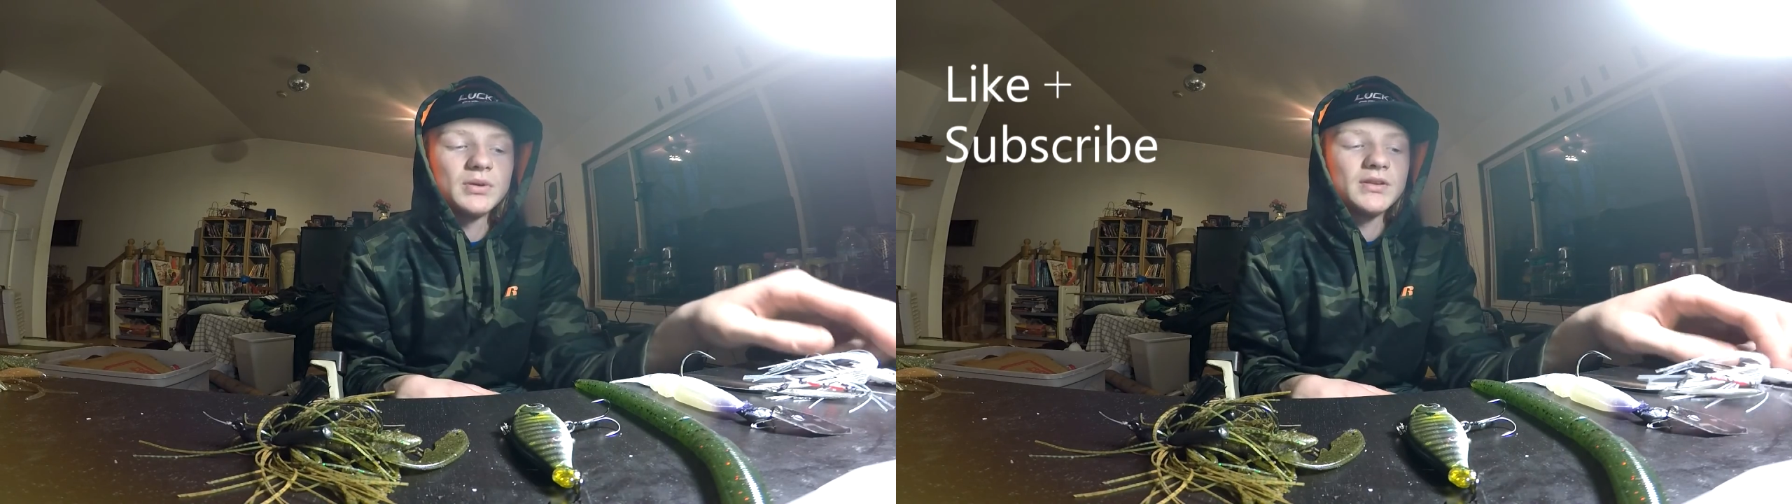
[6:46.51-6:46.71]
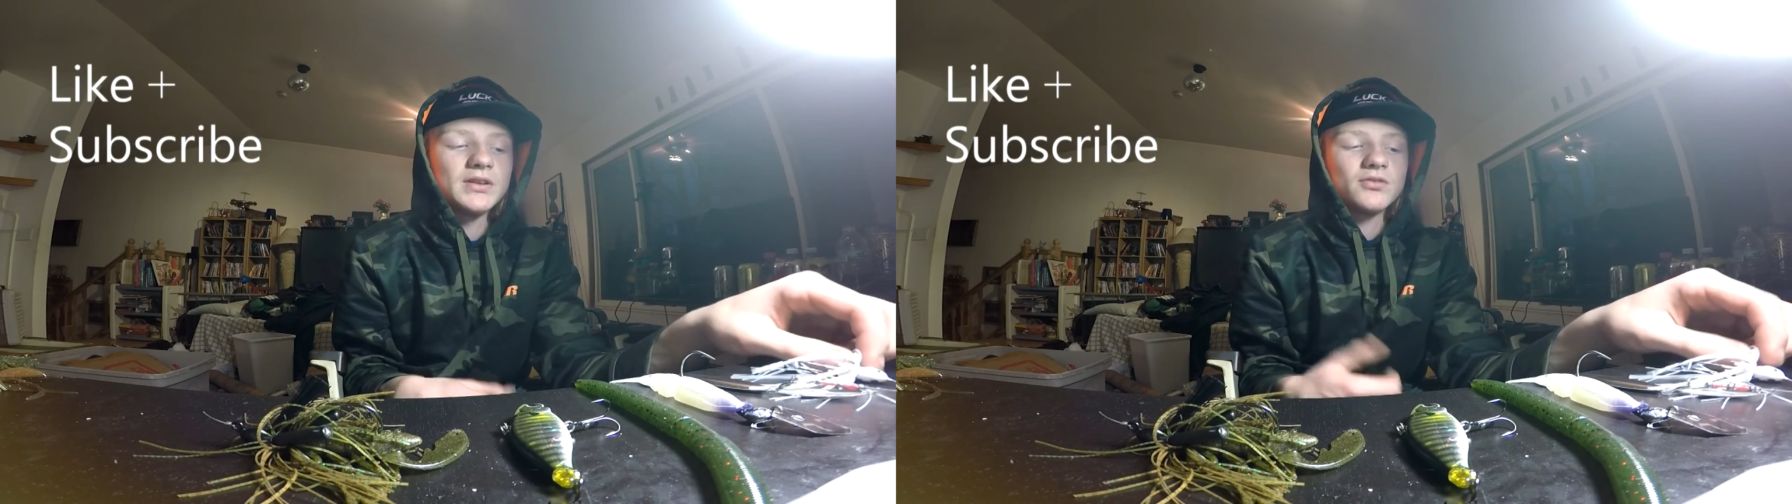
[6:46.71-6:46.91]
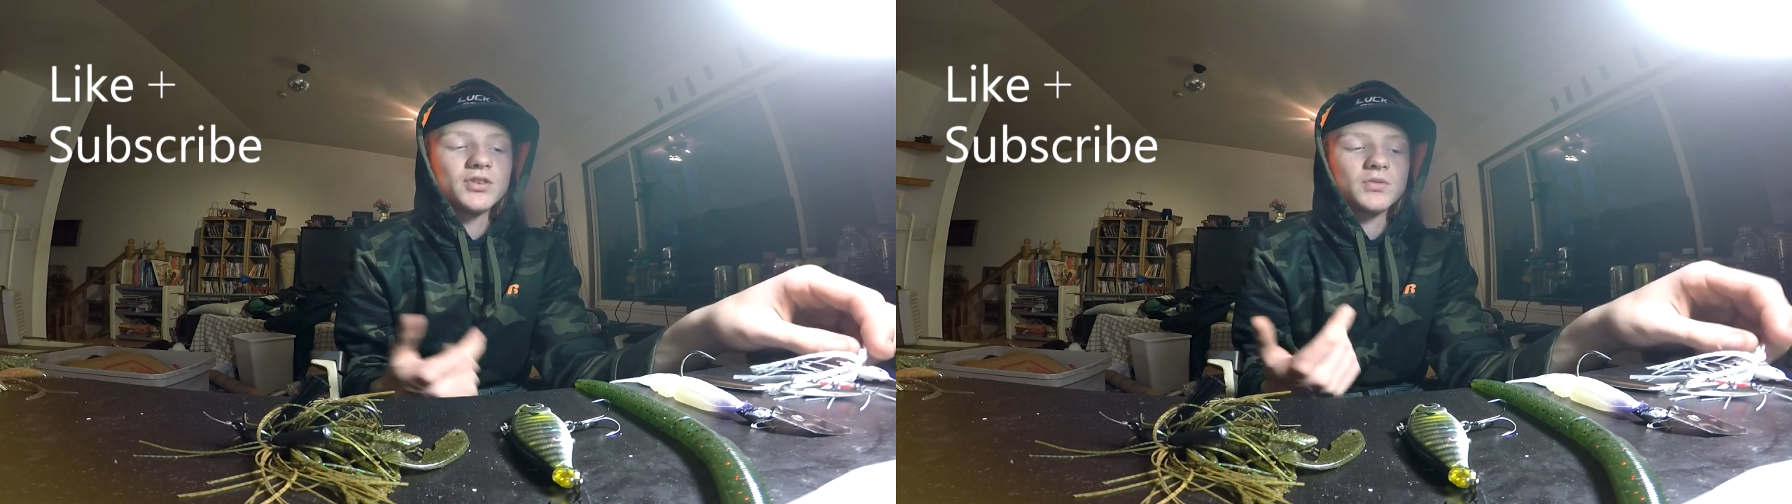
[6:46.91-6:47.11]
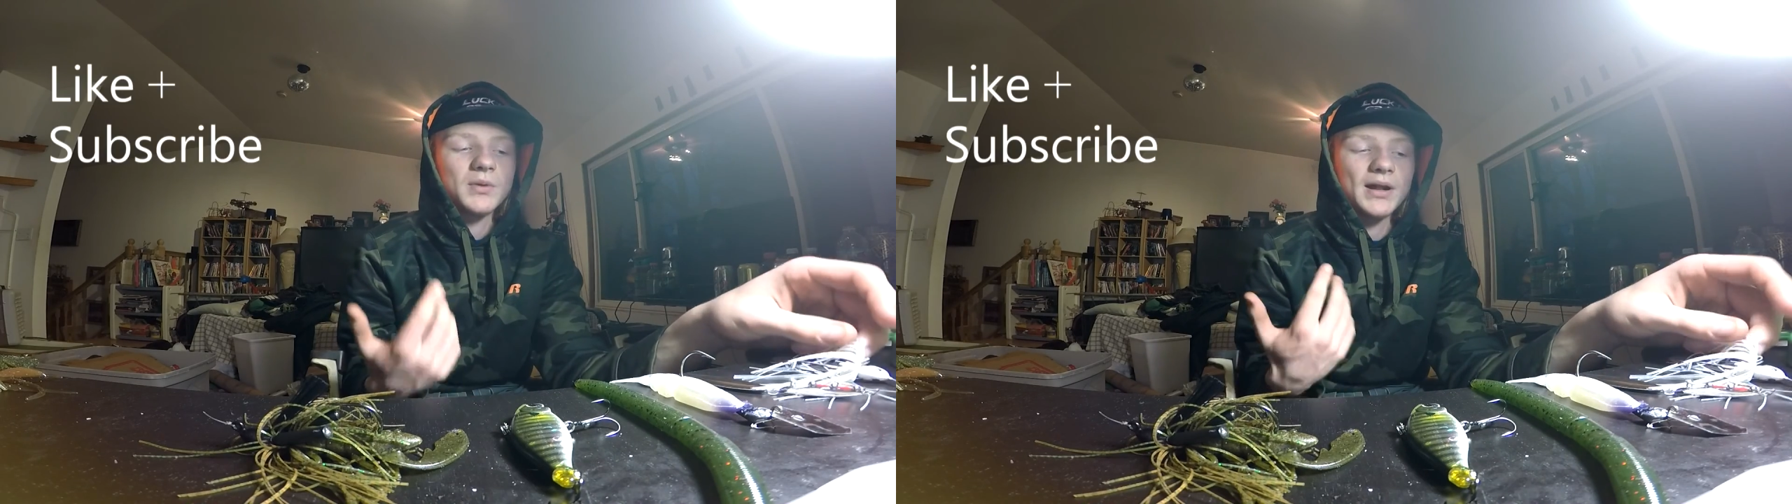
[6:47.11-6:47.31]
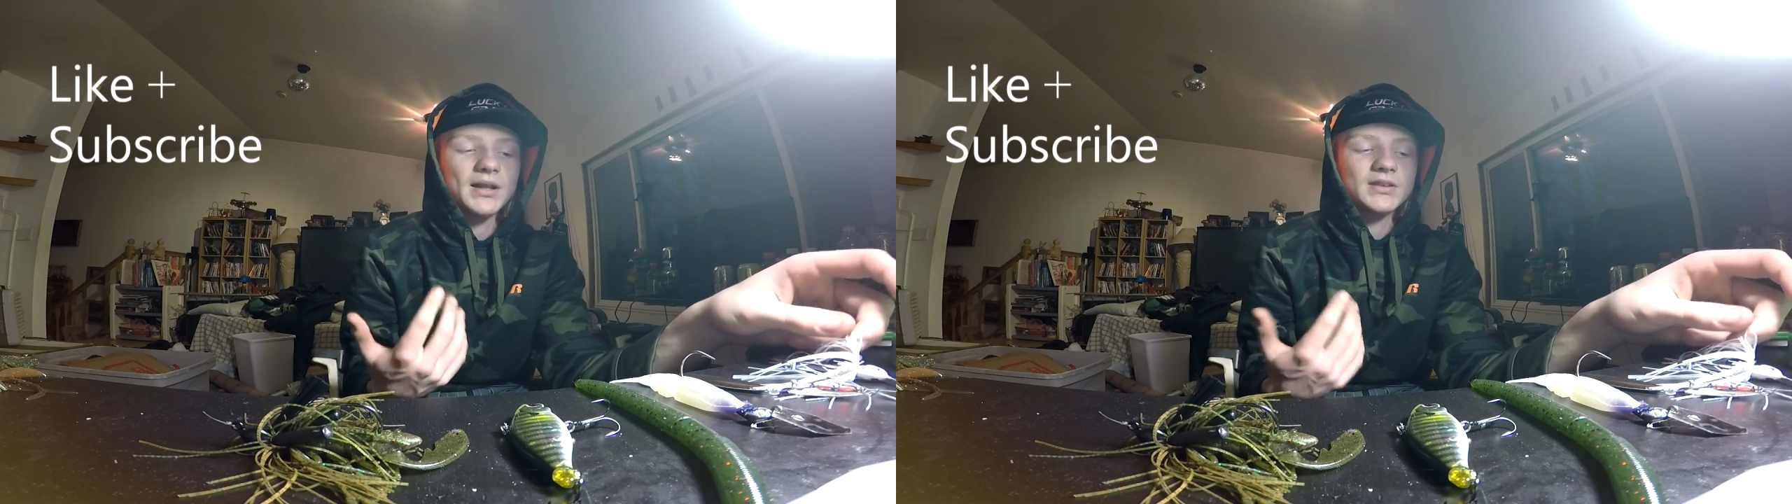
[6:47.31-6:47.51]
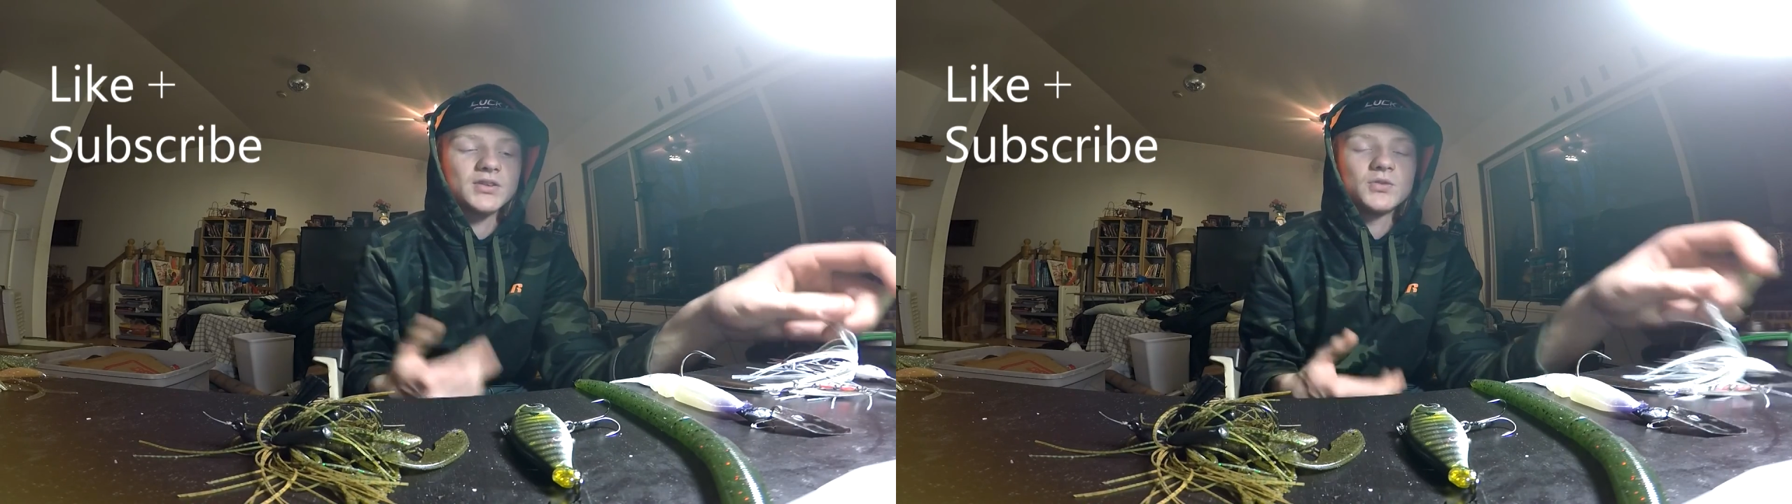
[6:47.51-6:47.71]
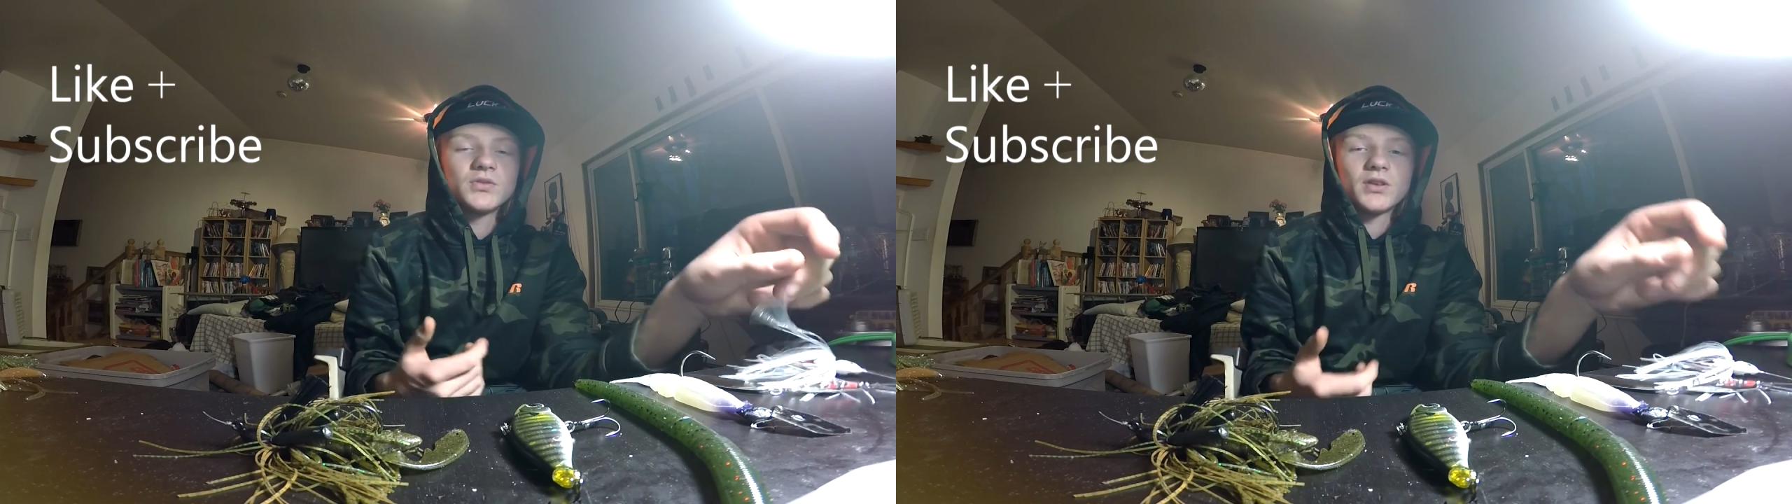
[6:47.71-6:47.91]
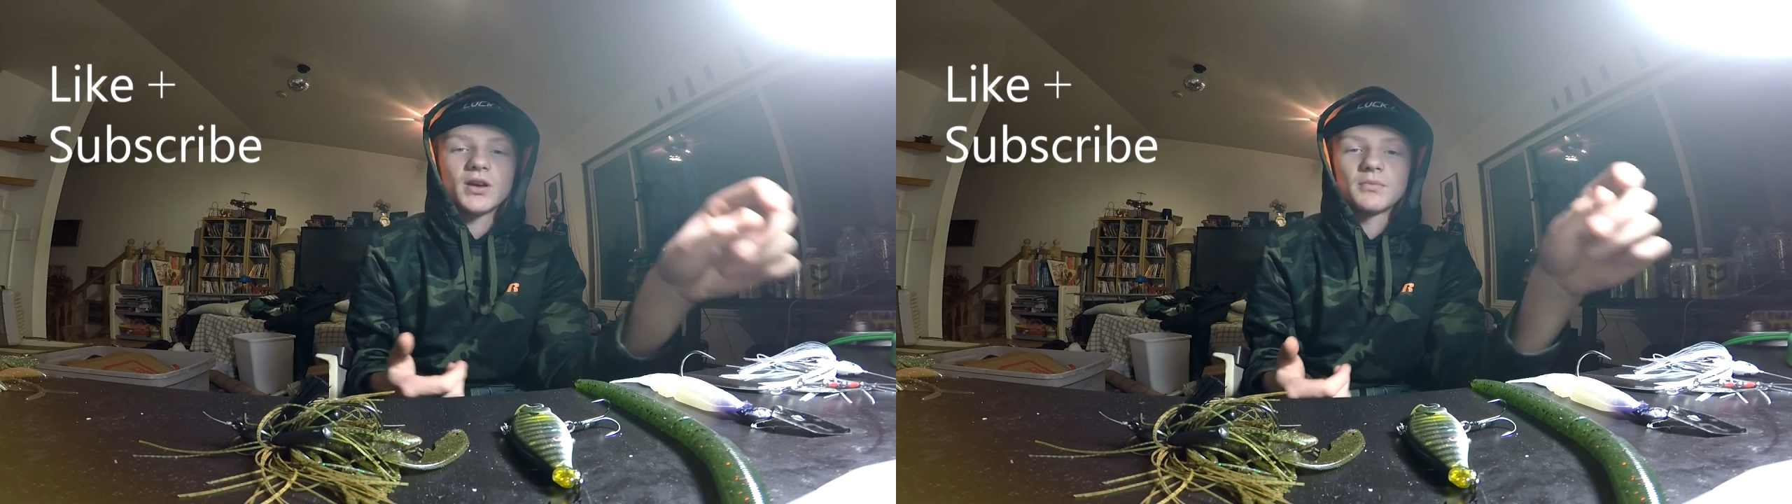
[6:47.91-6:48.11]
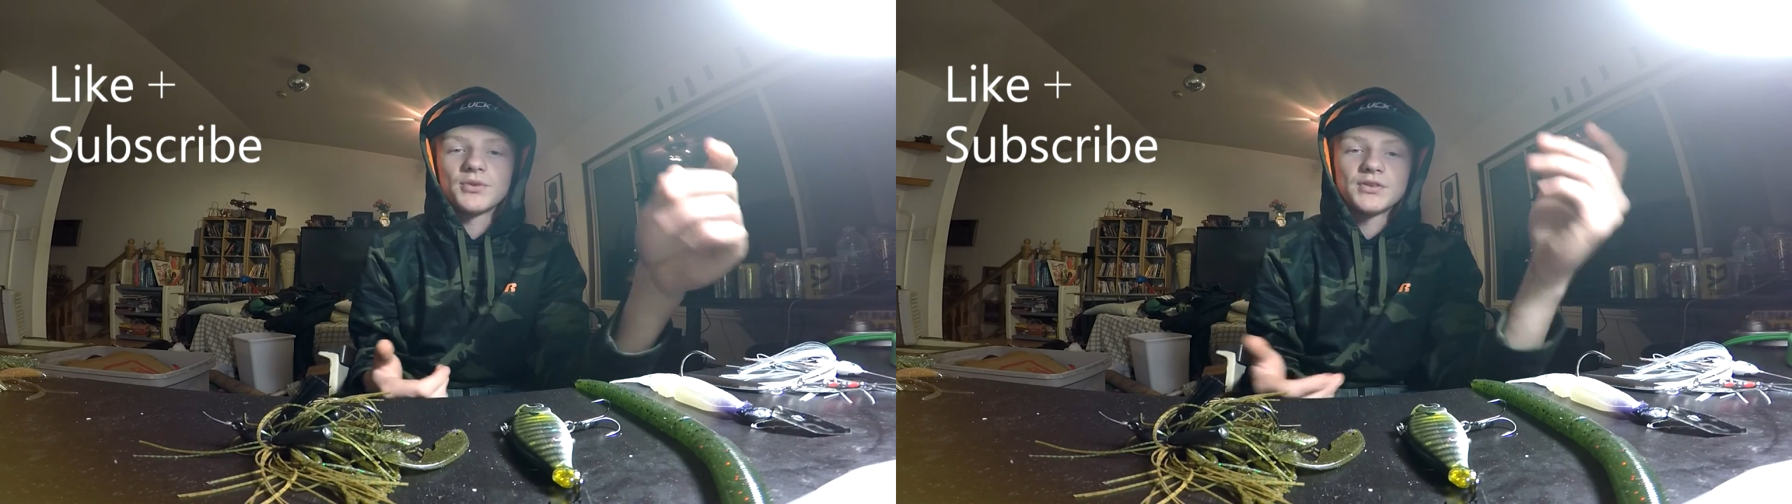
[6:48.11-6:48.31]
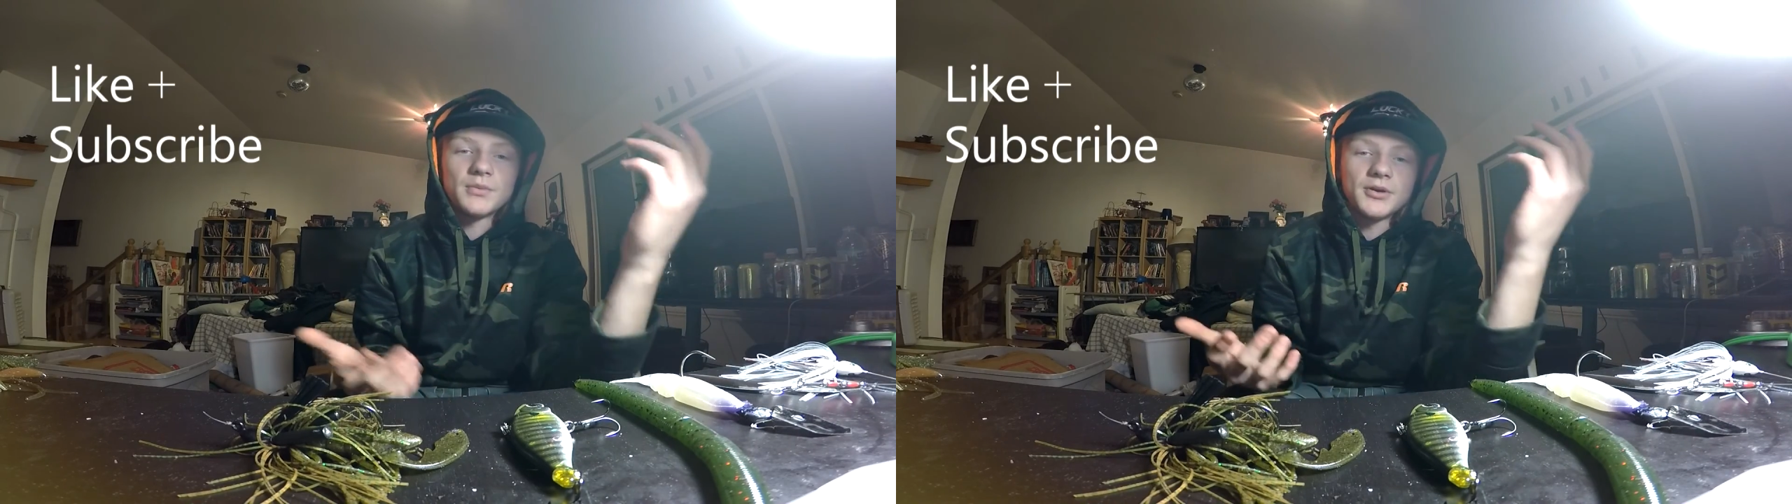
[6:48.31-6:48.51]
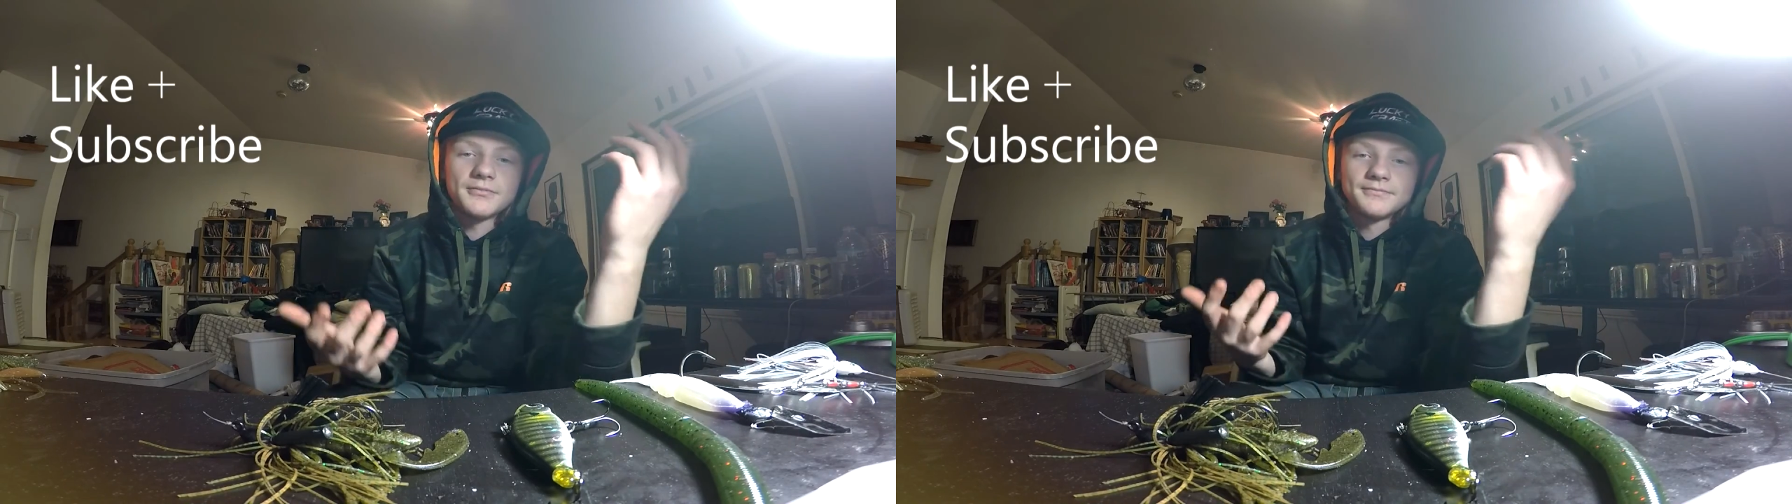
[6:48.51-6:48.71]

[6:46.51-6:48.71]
but these are just where I like to use pre-spawn.